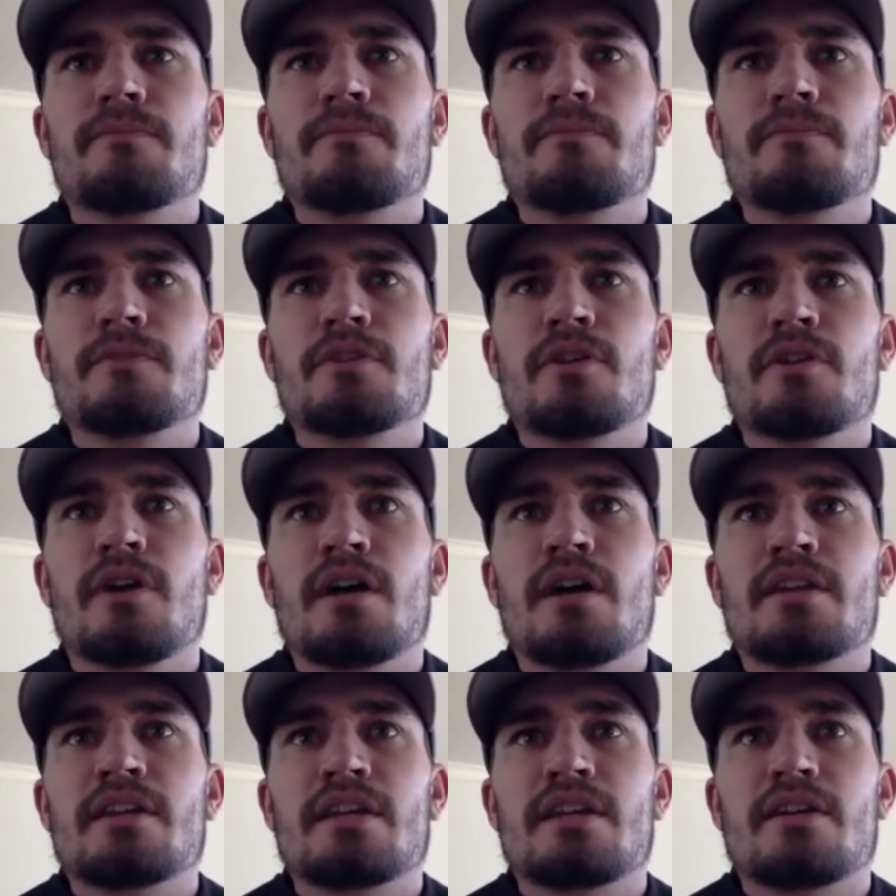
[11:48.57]
you know,
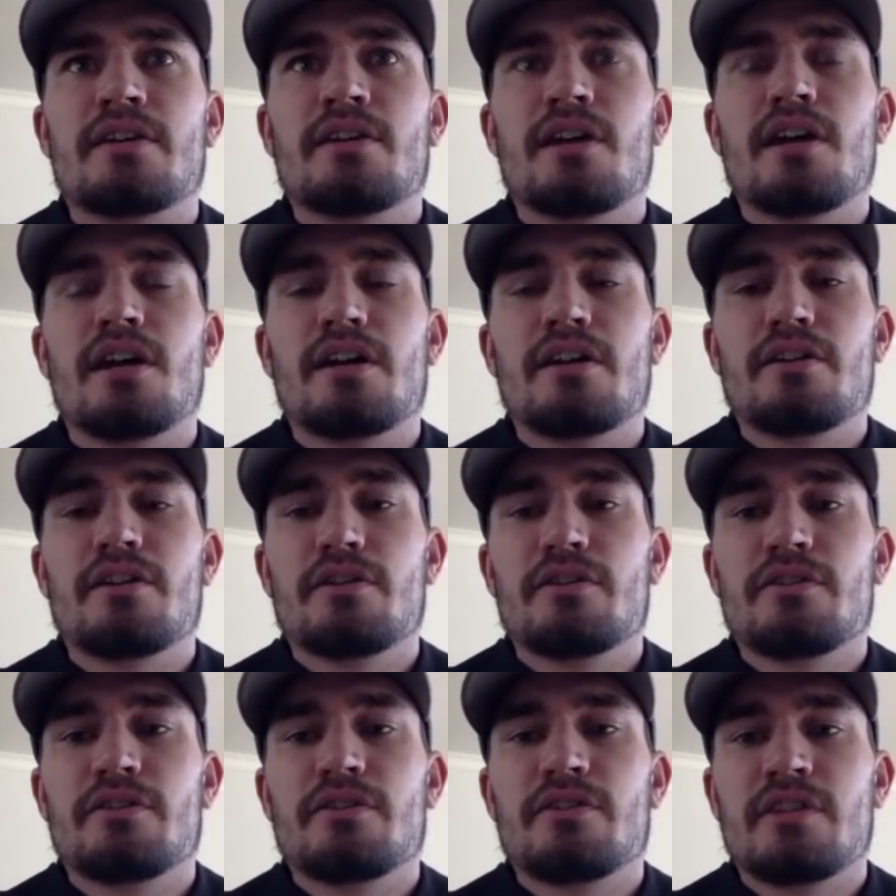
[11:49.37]
I think a lot of
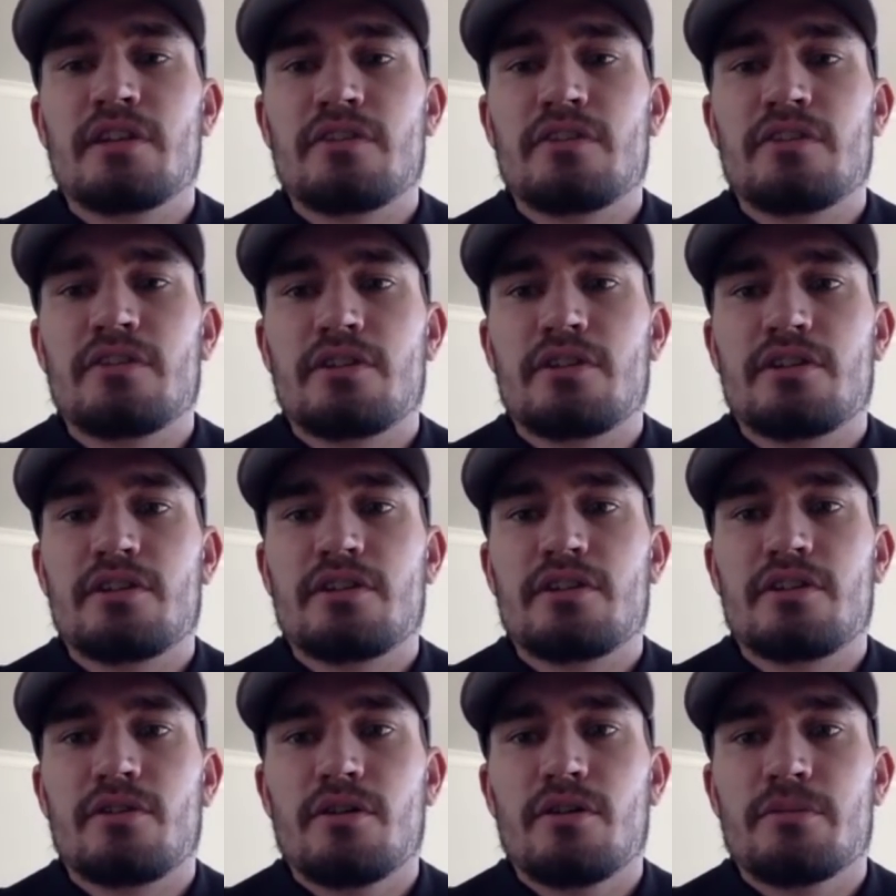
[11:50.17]
those things are going
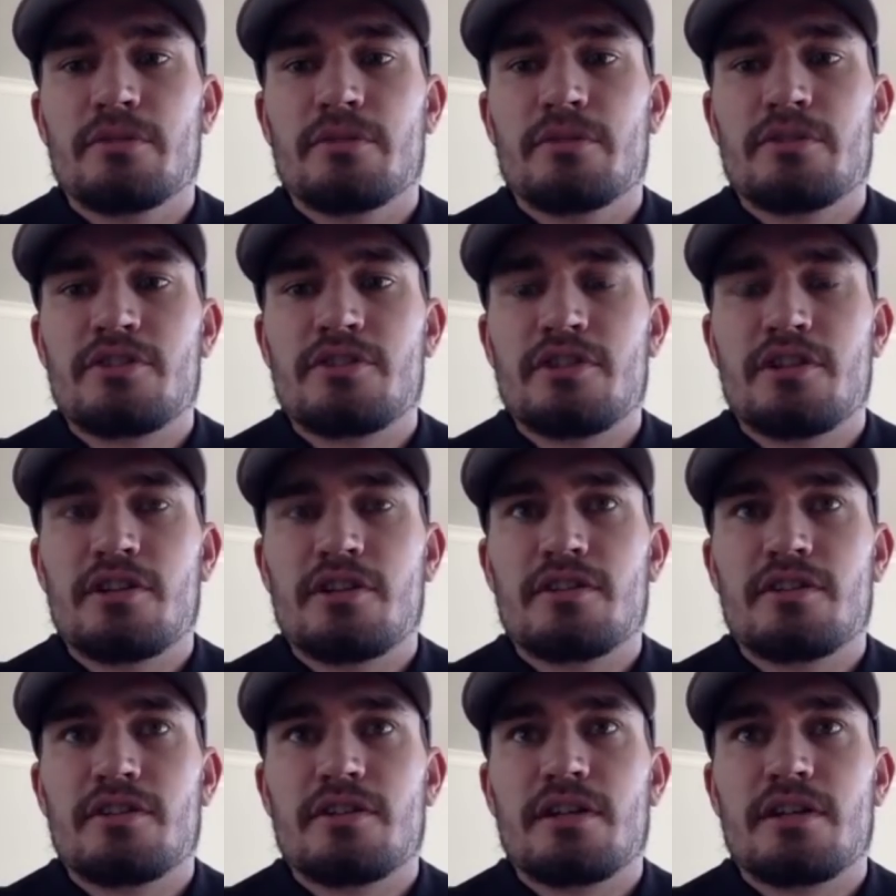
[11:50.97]
to grow and
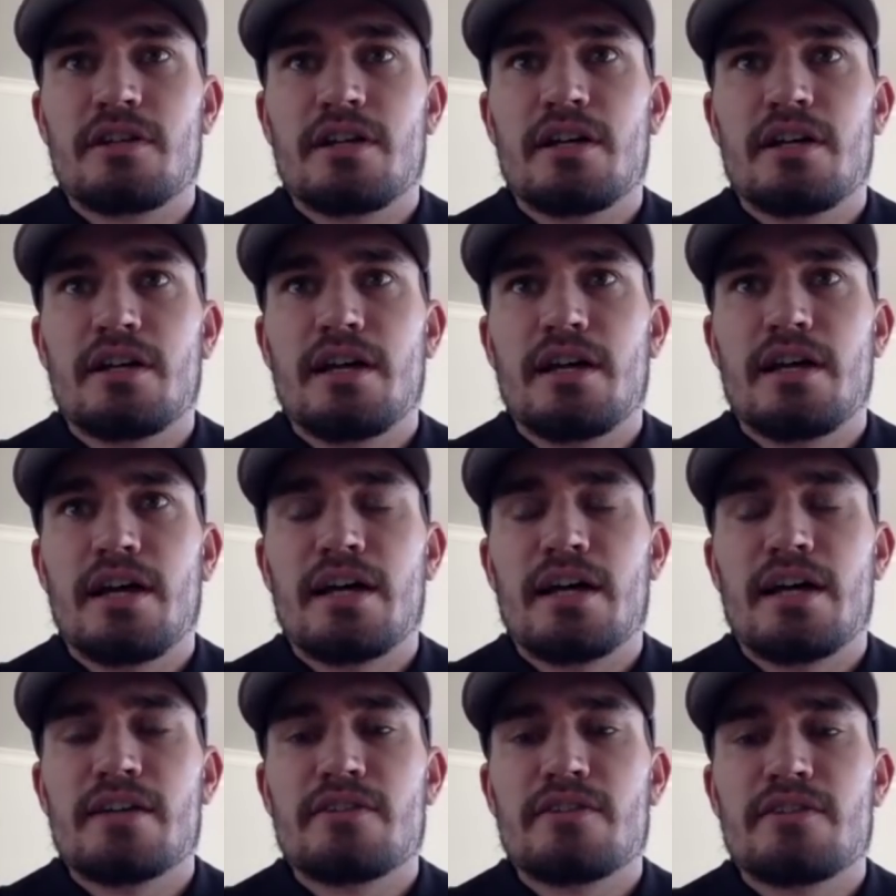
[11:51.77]
mature
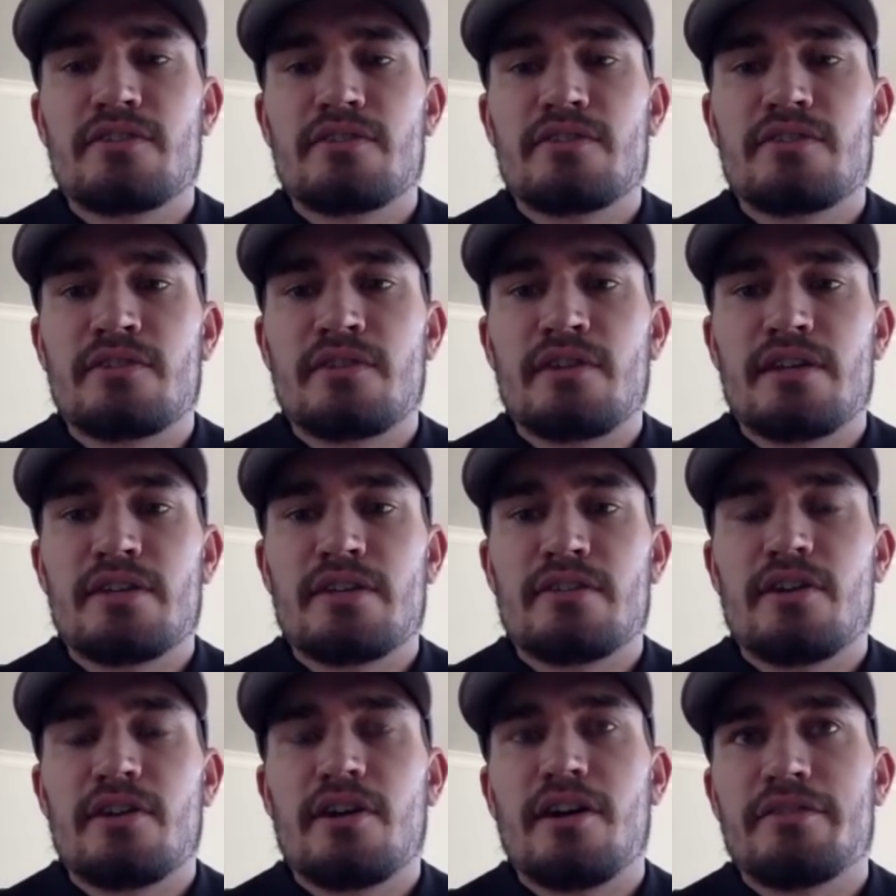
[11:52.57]
as
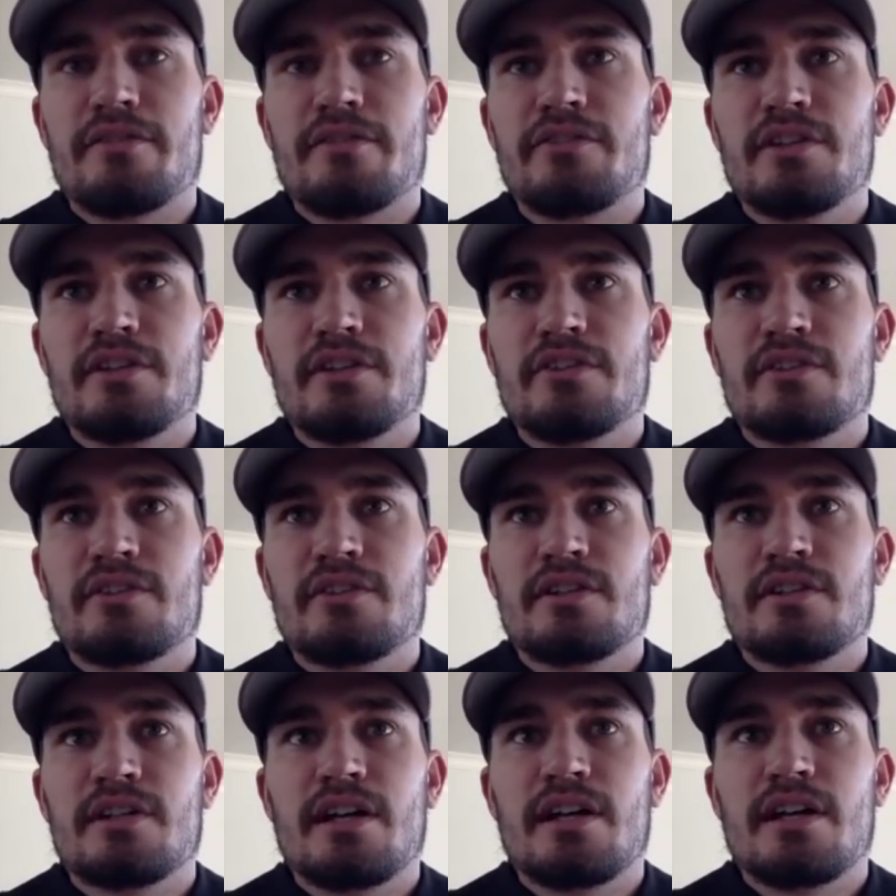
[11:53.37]
the off
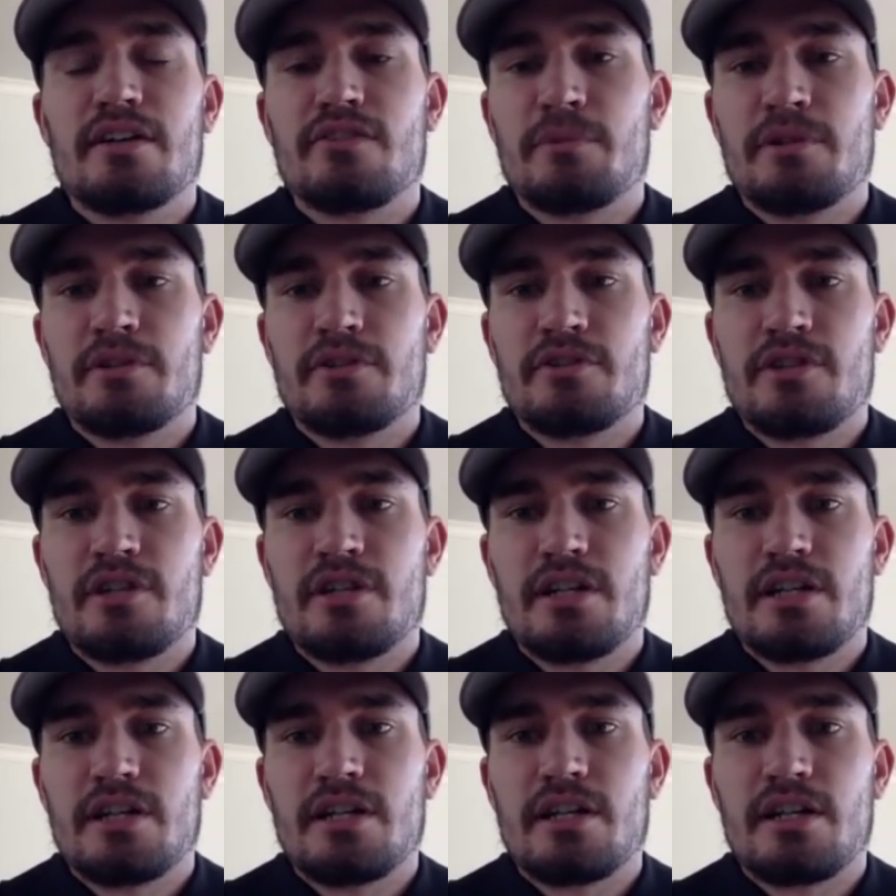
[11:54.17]
season and as spring
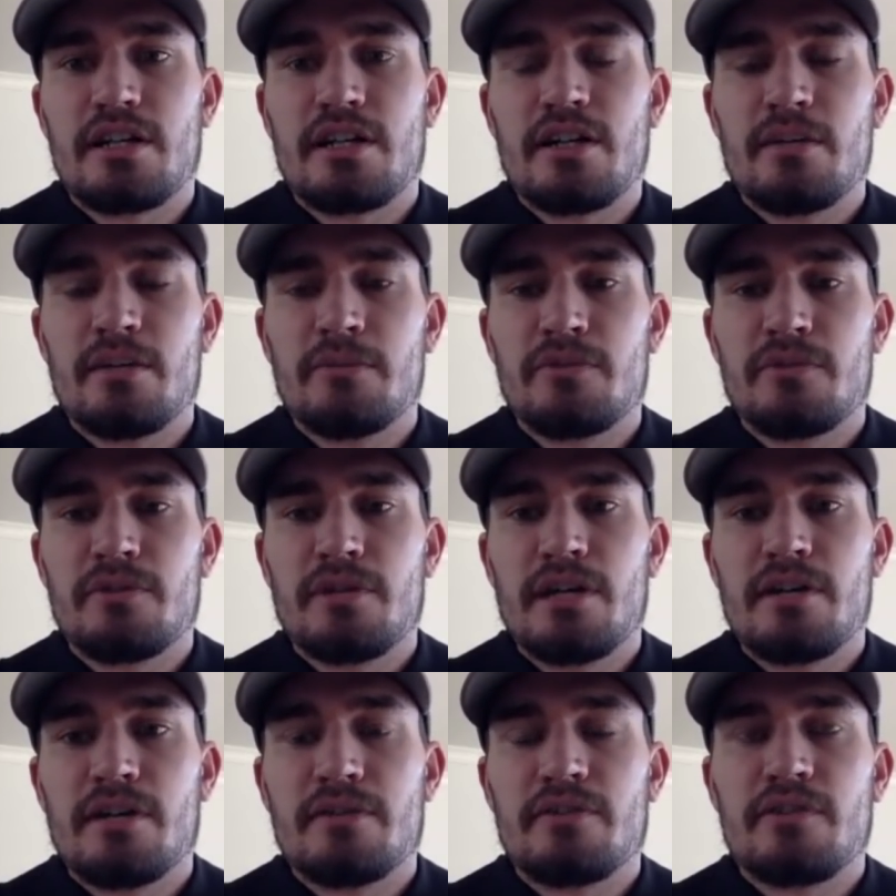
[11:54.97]
training kind of comes
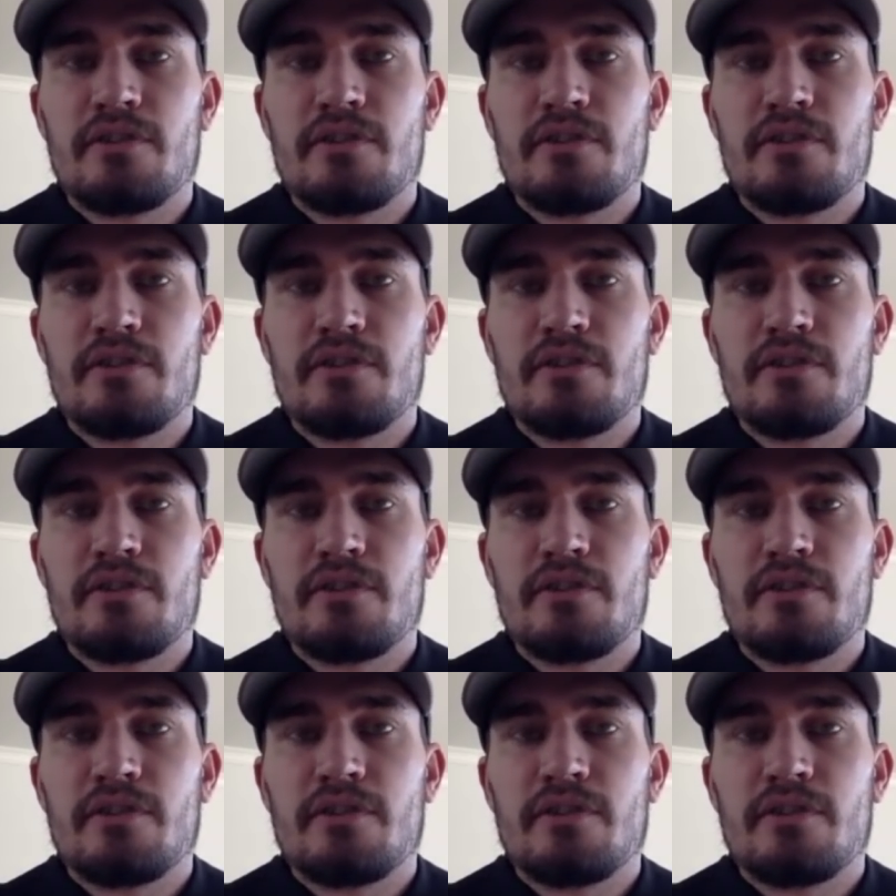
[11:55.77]
around.